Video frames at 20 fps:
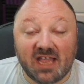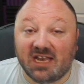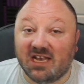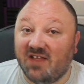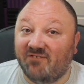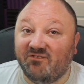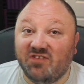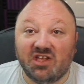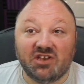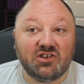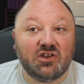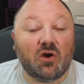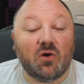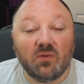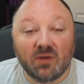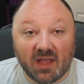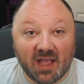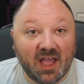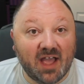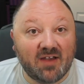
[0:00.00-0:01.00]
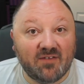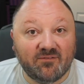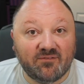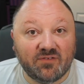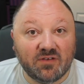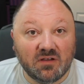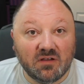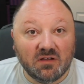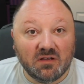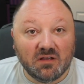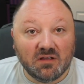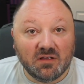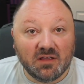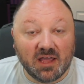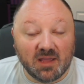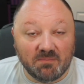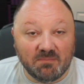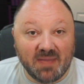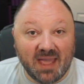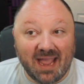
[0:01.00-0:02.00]
And if you don't have
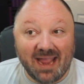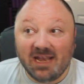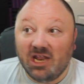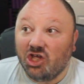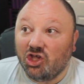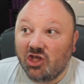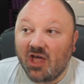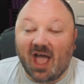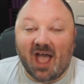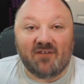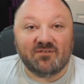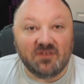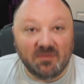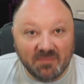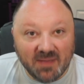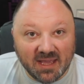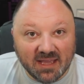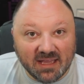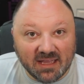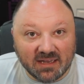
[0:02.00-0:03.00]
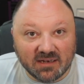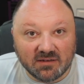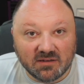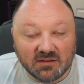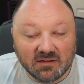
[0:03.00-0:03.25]
it made, you have to make it.